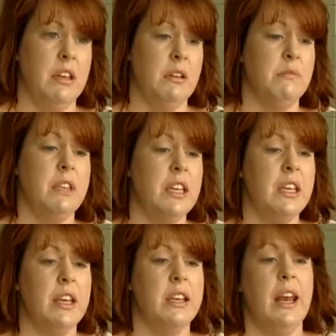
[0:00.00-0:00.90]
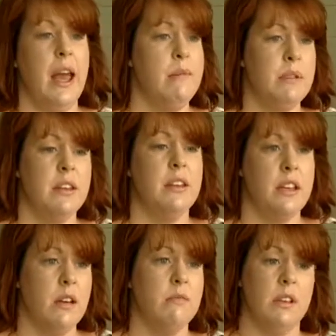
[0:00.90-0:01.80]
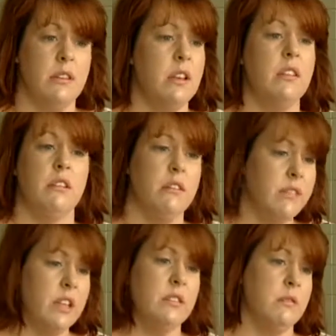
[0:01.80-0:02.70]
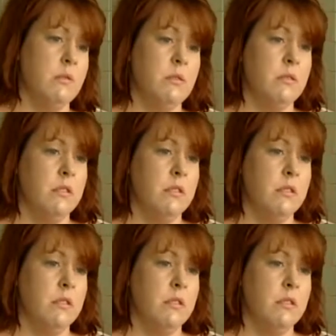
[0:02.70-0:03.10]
don't think it can happen to them, they think they're invincible.